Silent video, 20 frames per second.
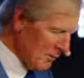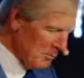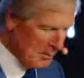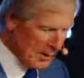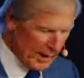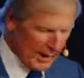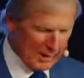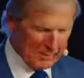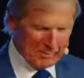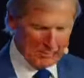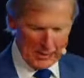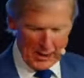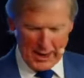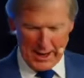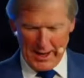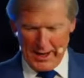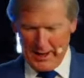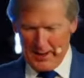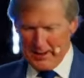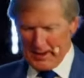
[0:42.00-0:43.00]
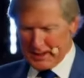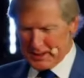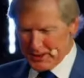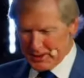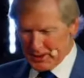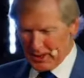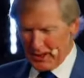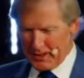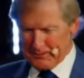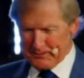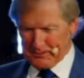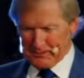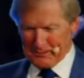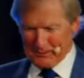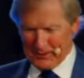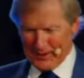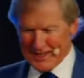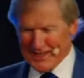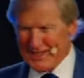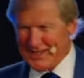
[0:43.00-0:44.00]
me. So,
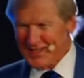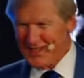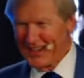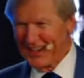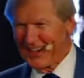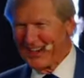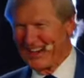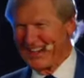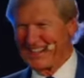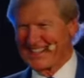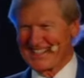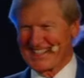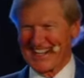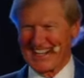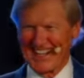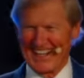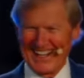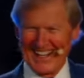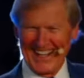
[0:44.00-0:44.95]
so, so